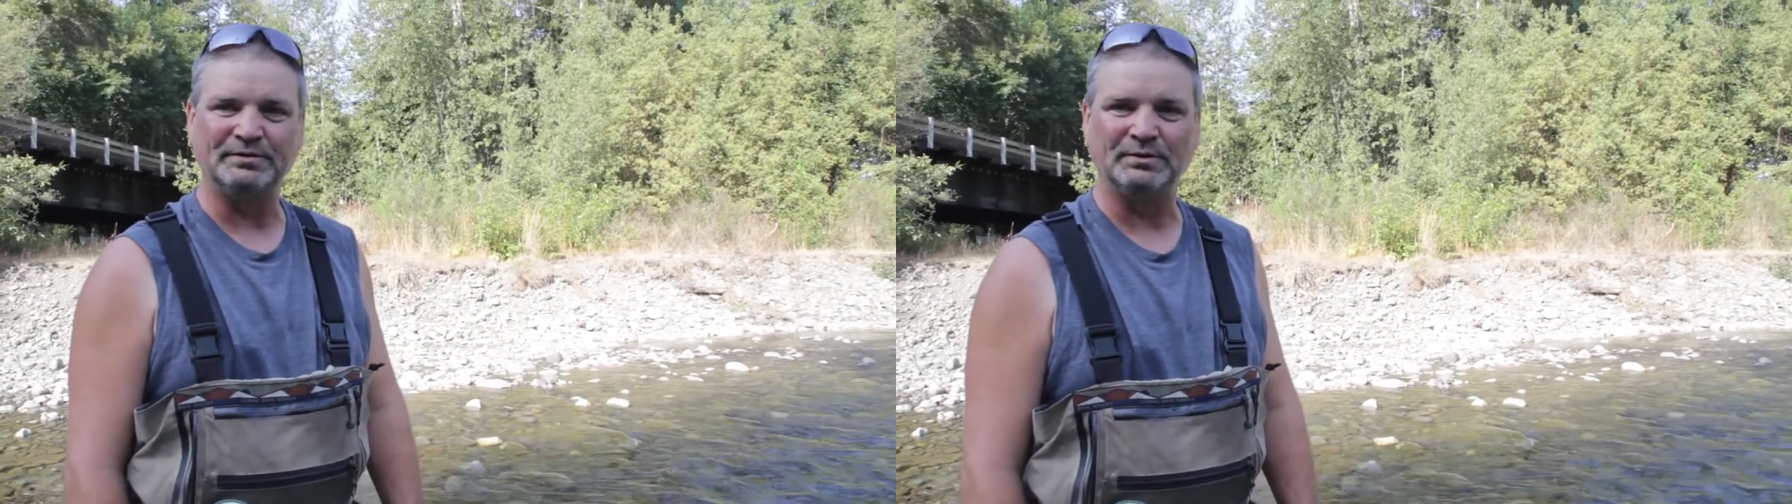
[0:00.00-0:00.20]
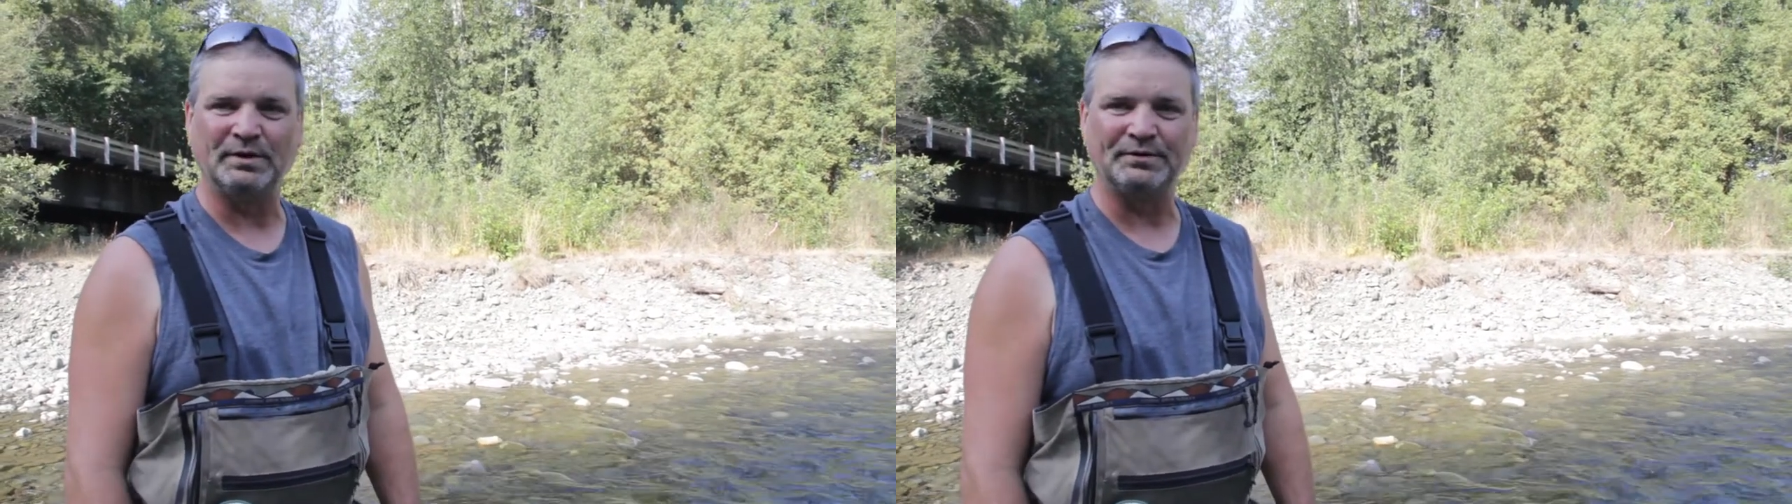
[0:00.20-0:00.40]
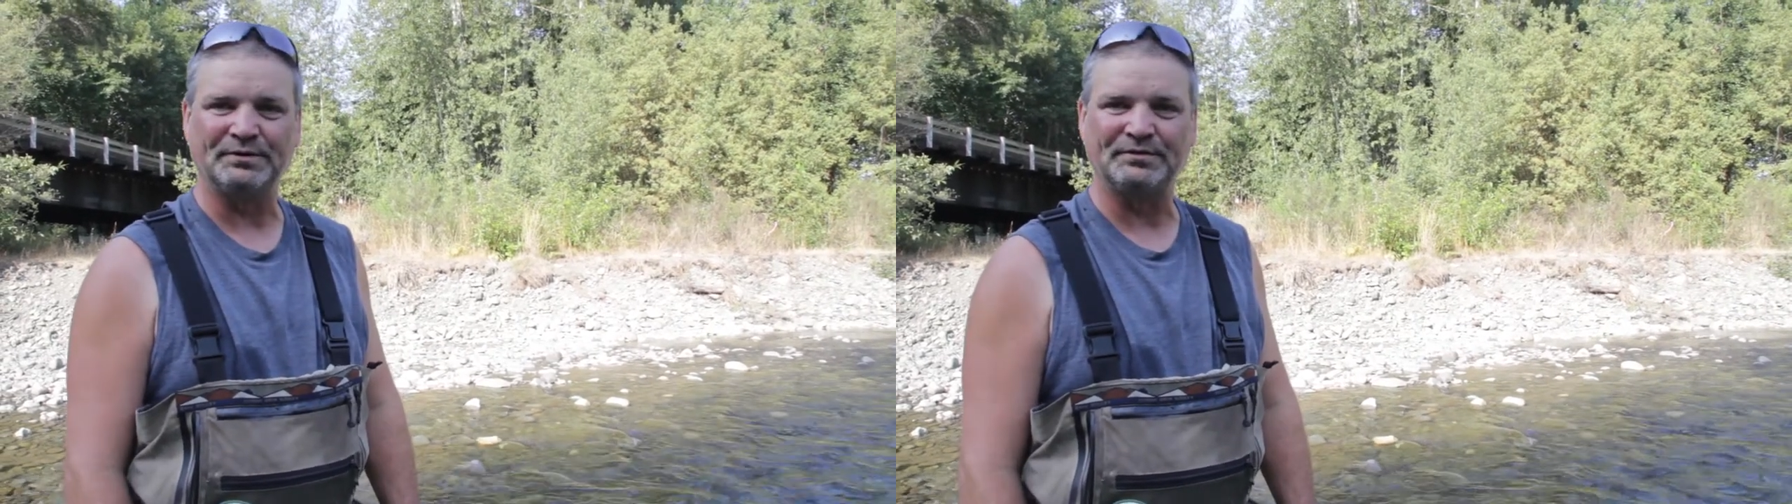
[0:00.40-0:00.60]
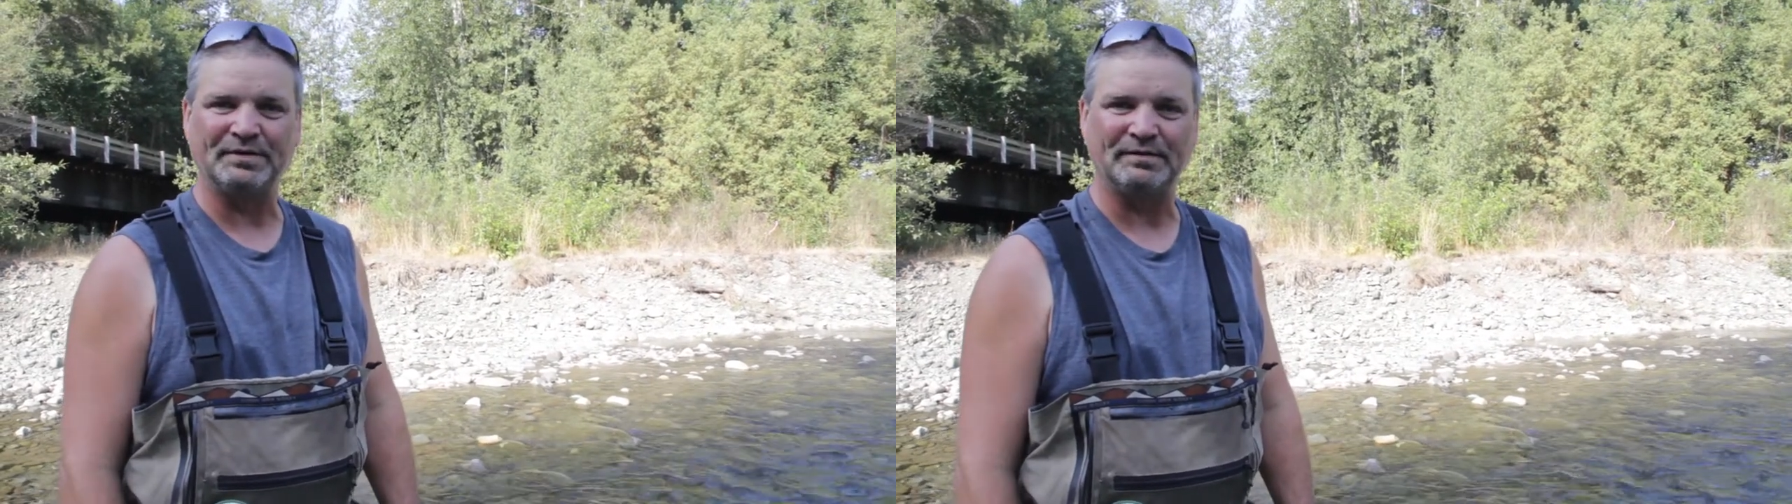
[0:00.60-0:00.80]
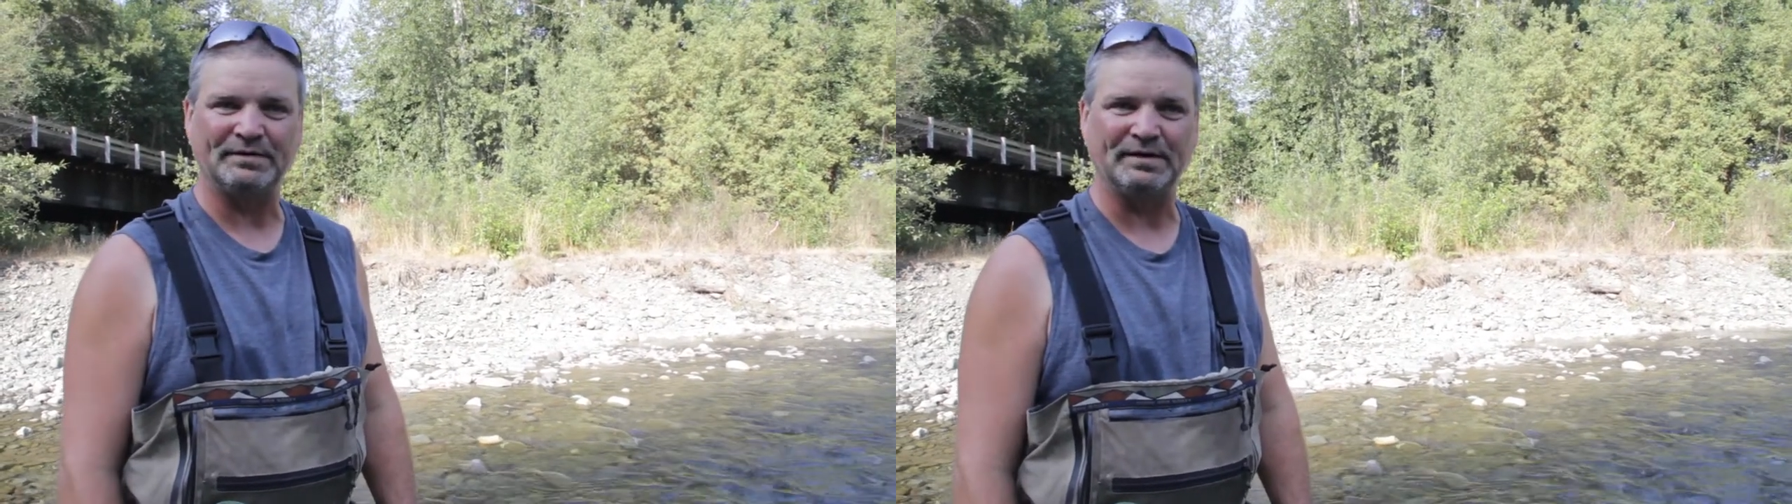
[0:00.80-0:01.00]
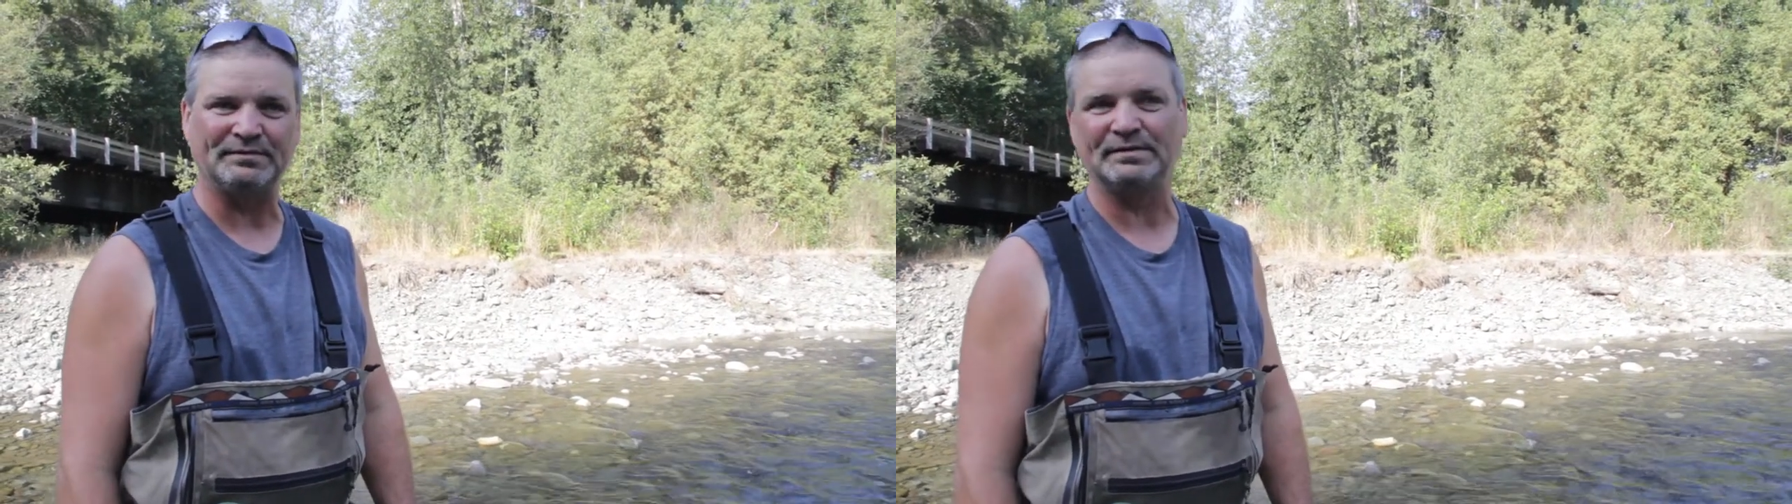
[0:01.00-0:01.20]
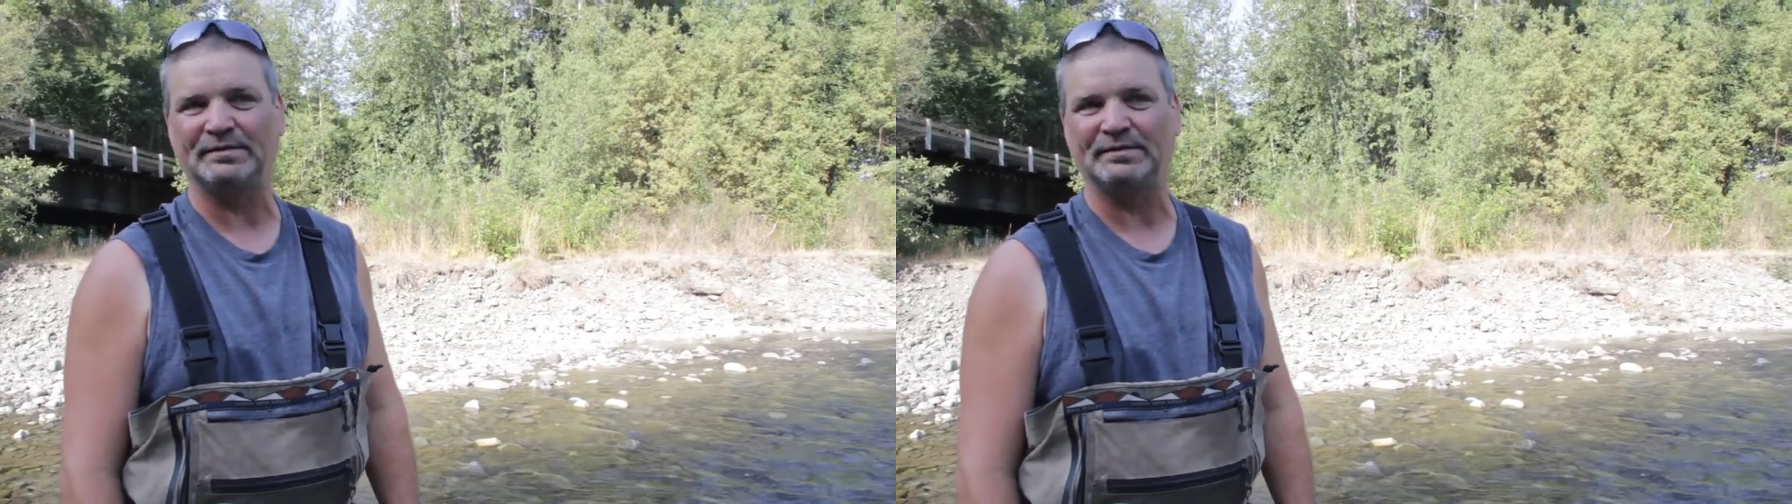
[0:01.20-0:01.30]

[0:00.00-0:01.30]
200 CFS at